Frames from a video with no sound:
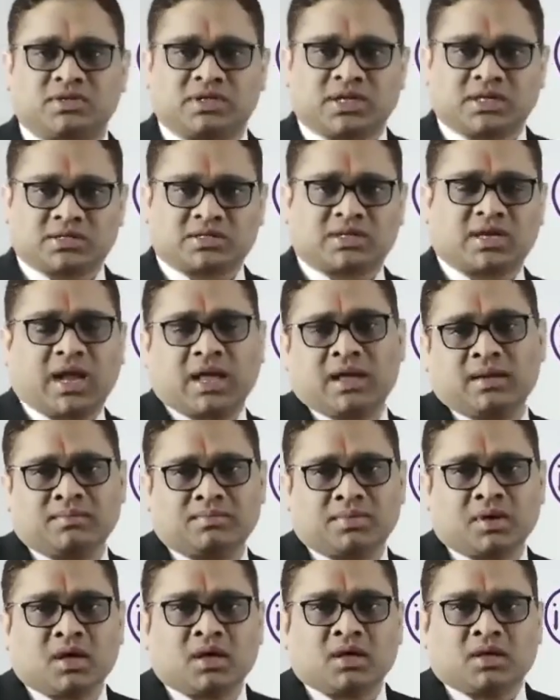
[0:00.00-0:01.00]

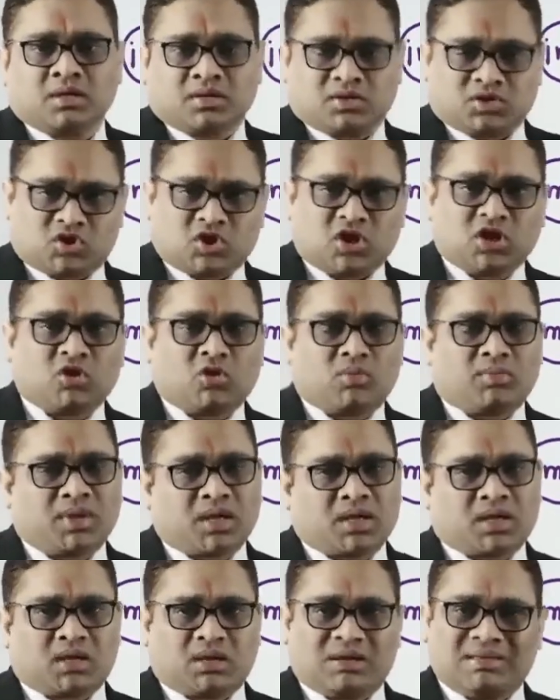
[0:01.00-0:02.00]
describe
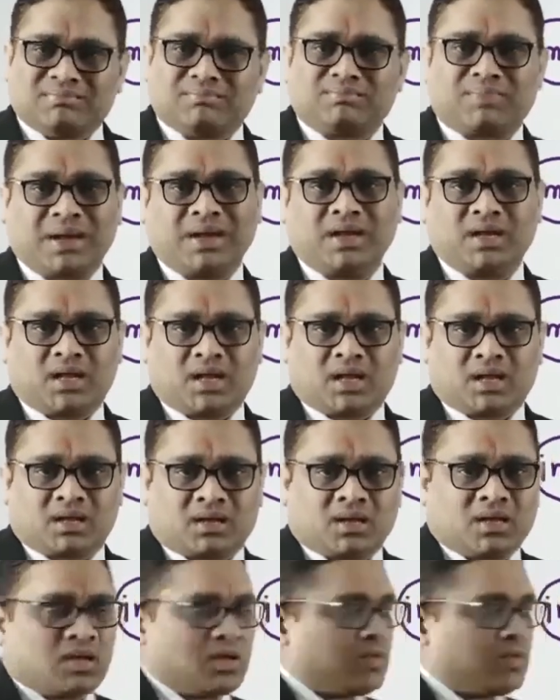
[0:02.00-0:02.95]
genomic imprinting,